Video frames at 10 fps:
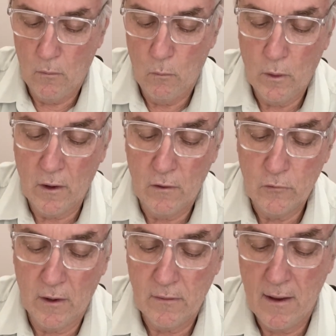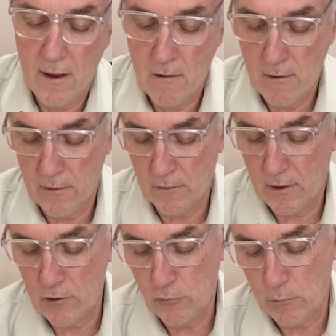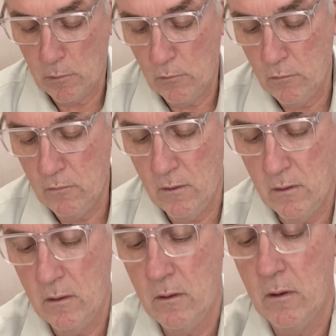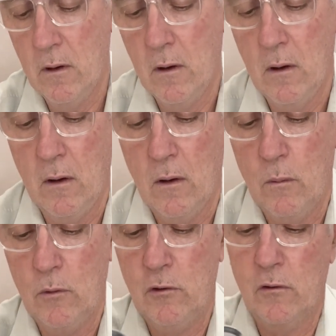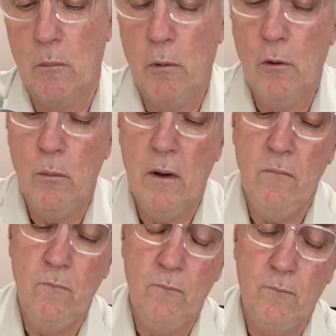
We're going to take the air out of the gastric balloon, which is the blue one,